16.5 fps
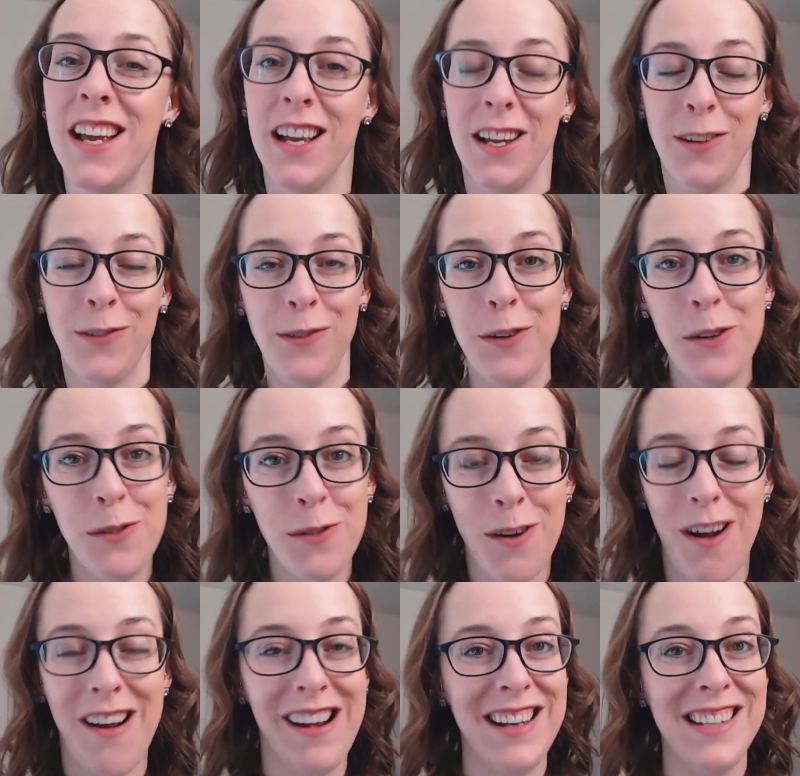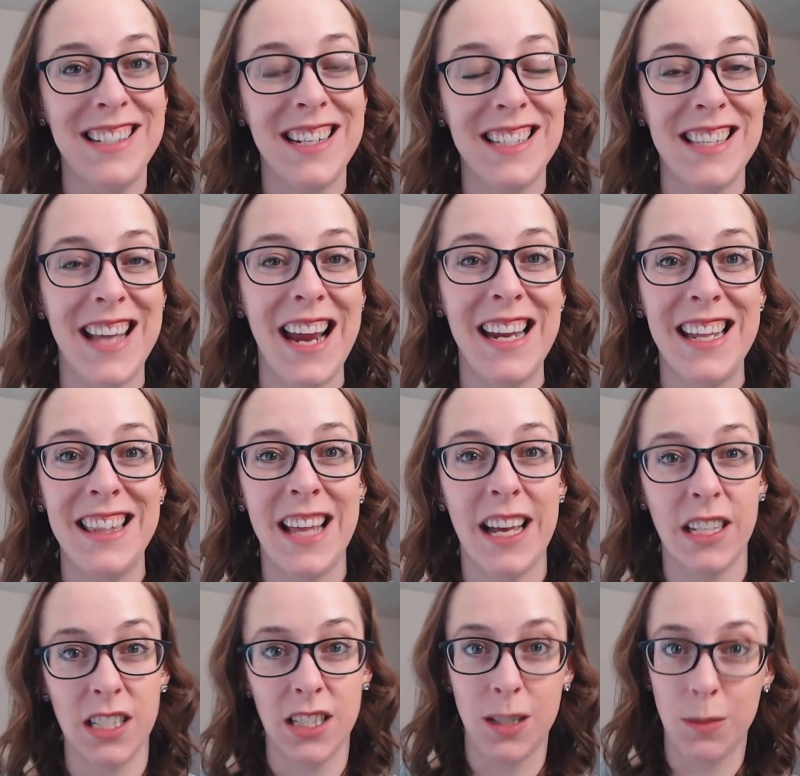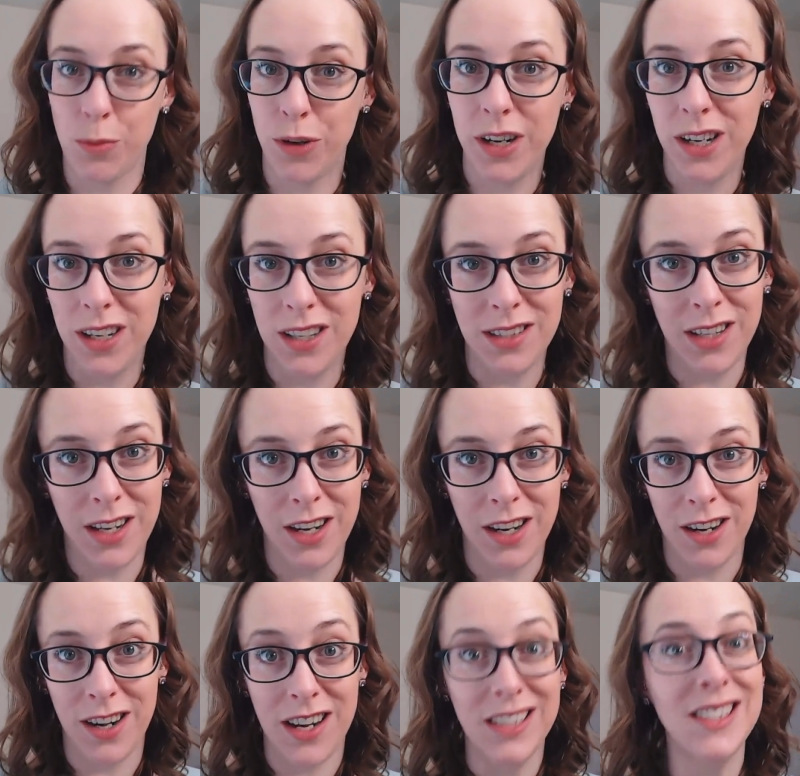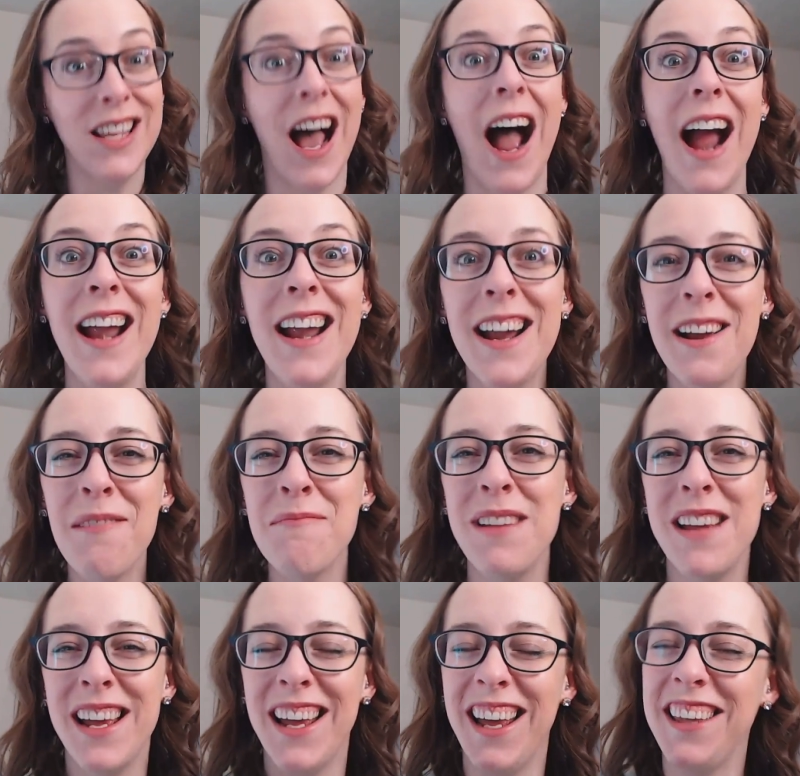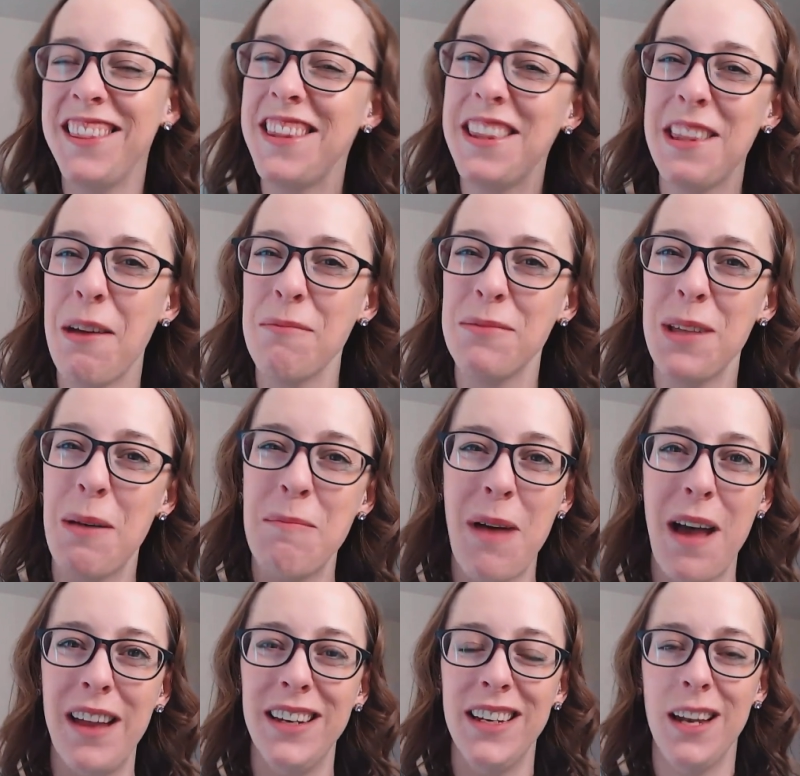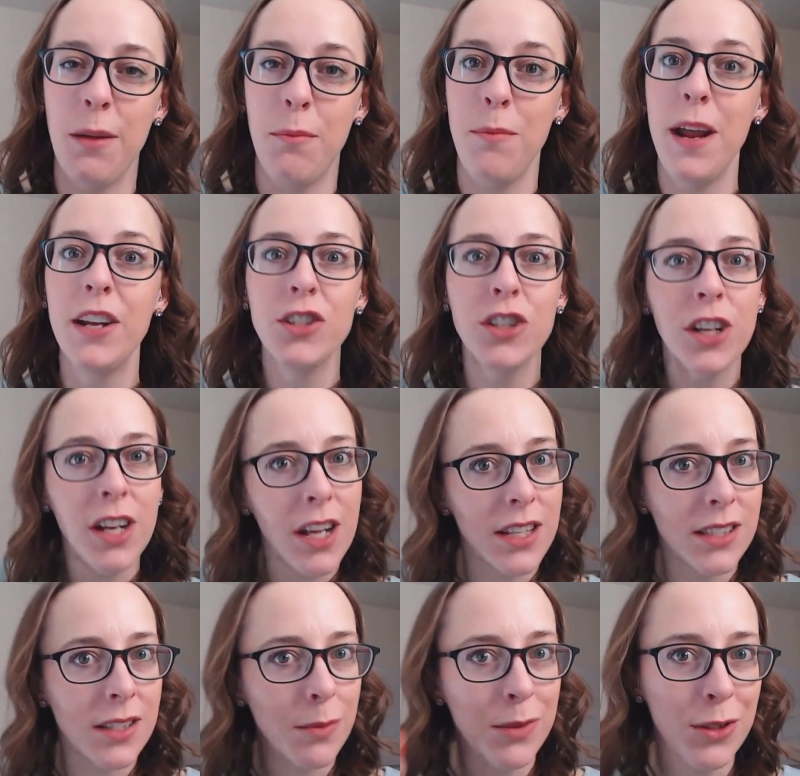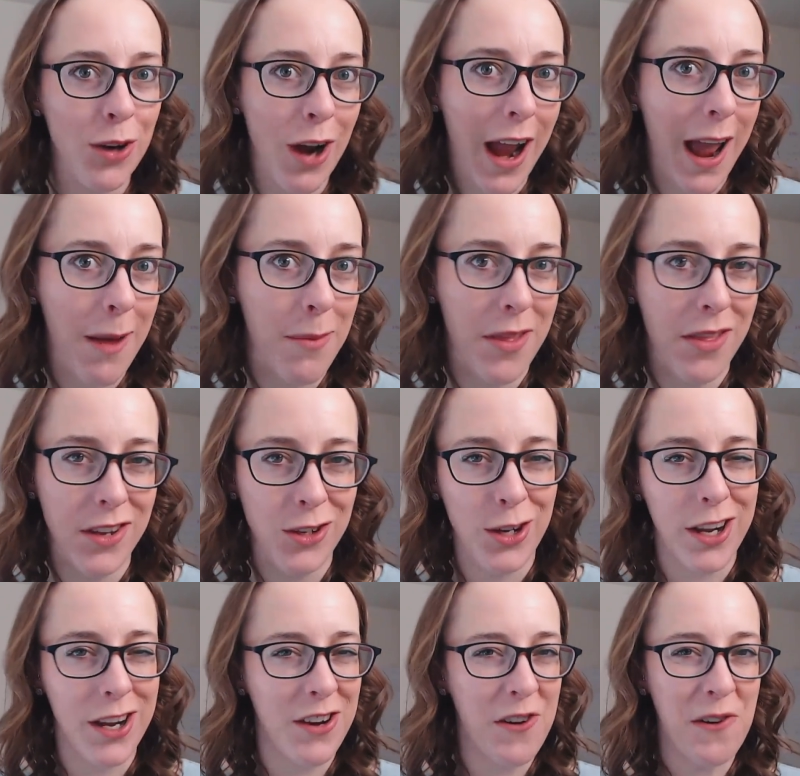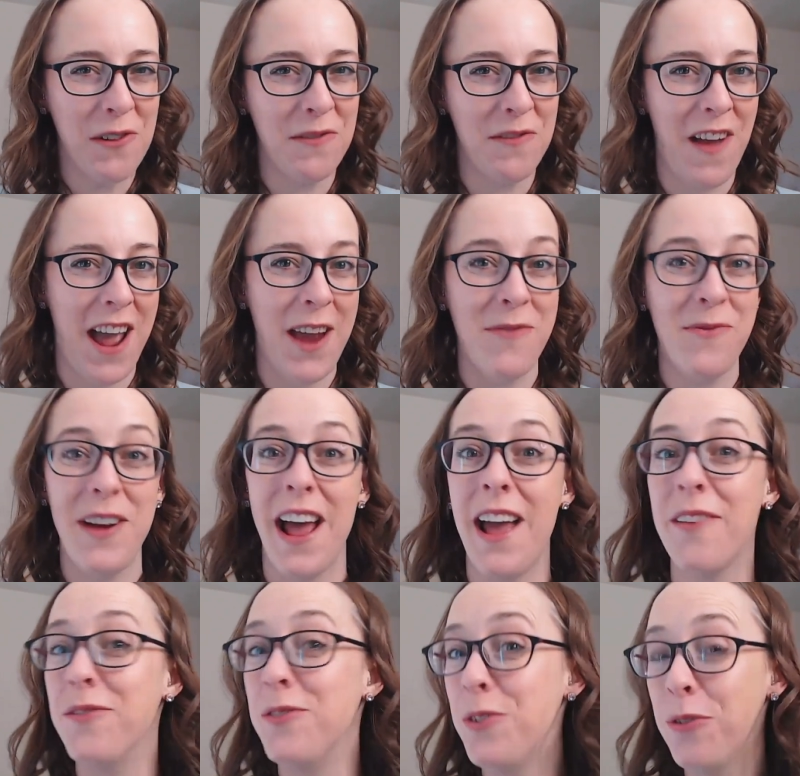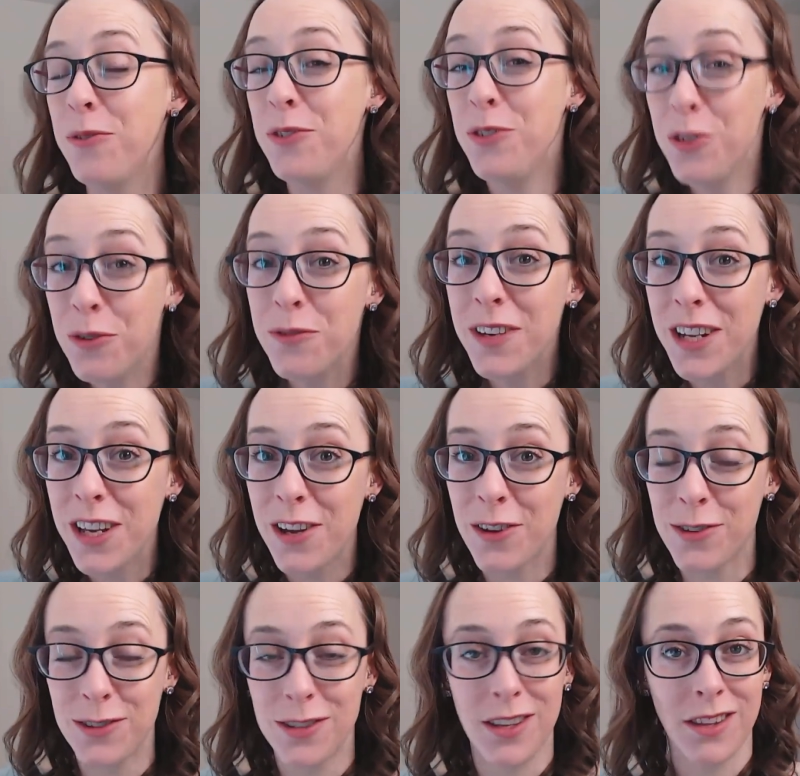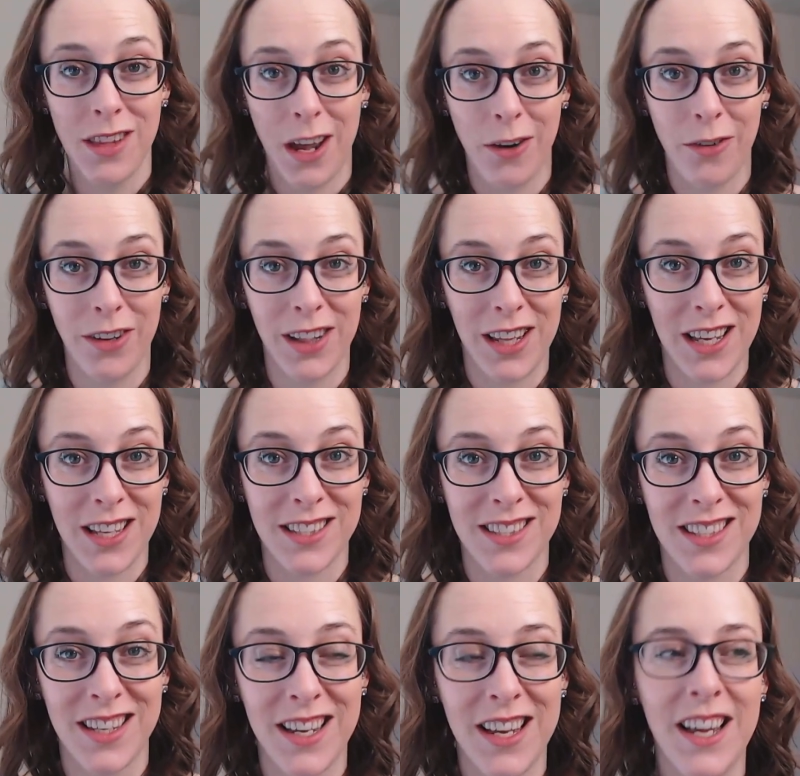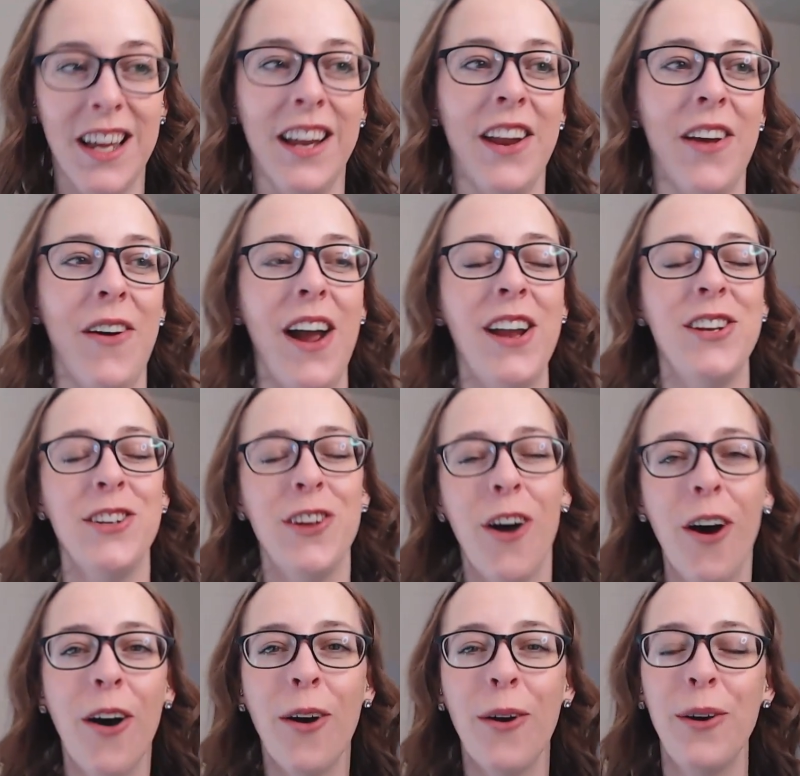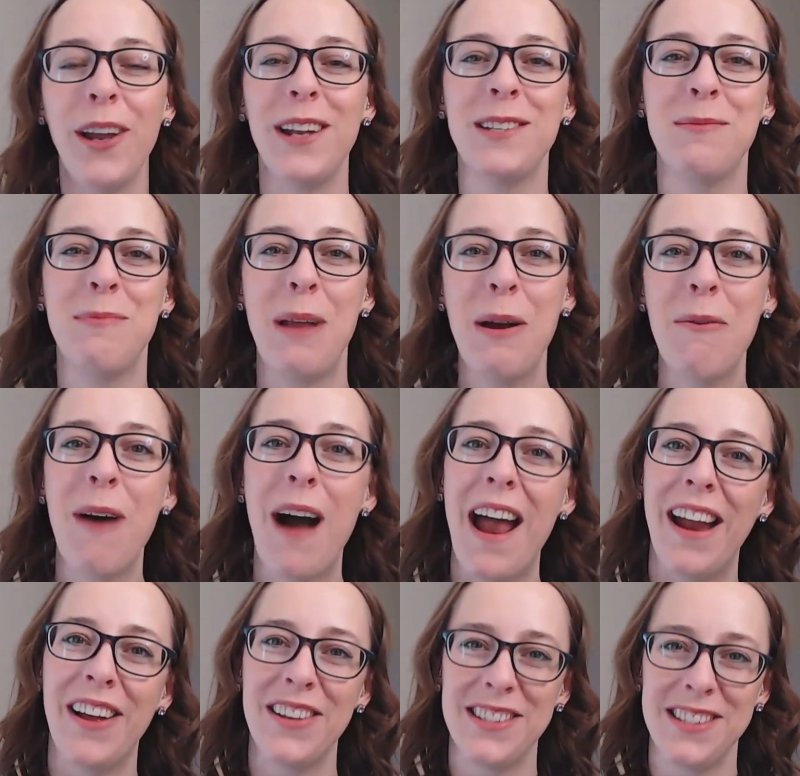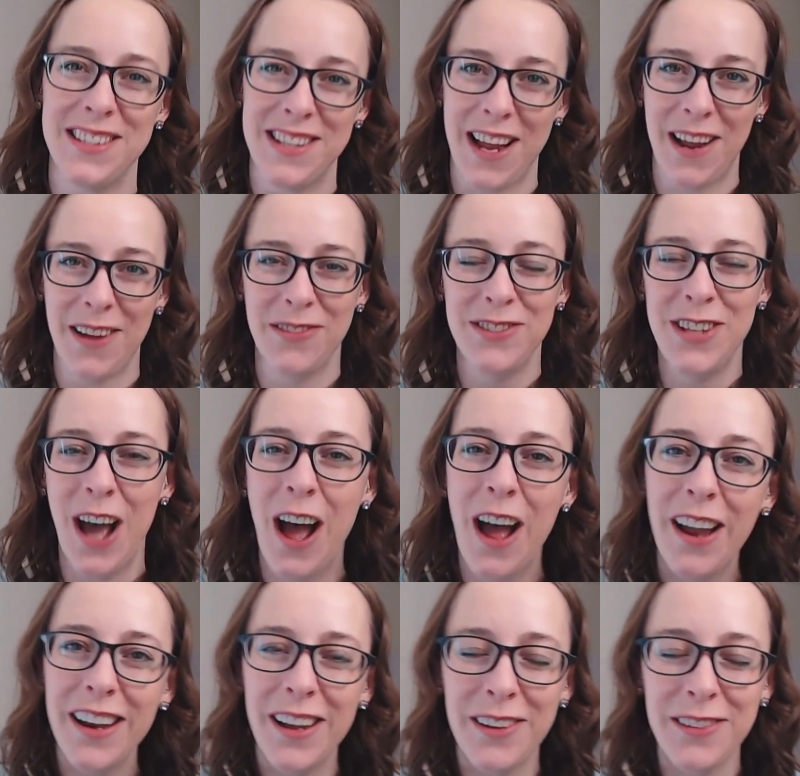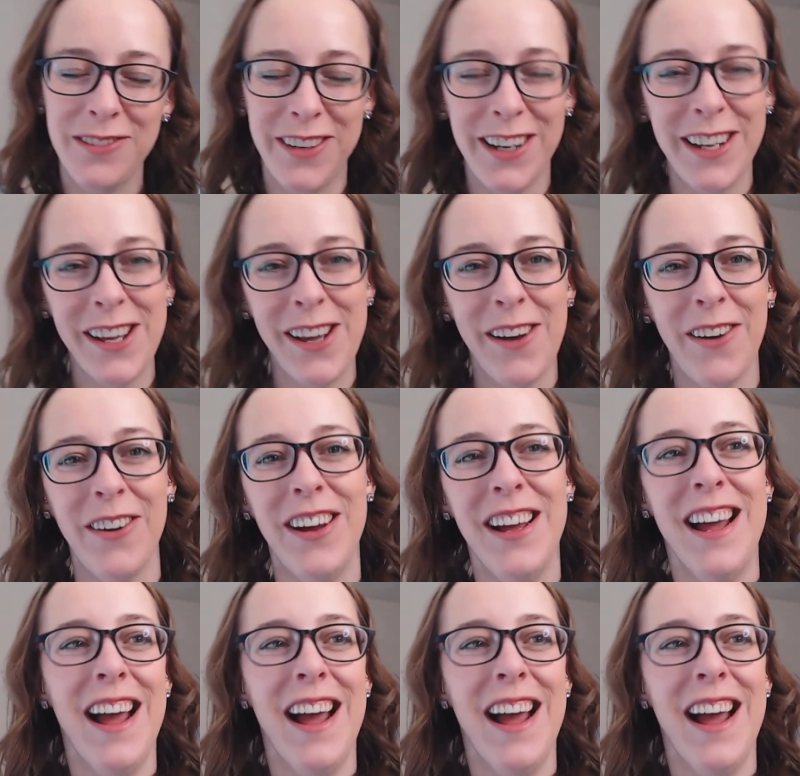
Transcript: If you are as excited that spring is here as I am, hit the thumbs up button and make sure to hit subscribe and then you get notified when I have new new videos that are released. Now I know it has been a while since I have done a video.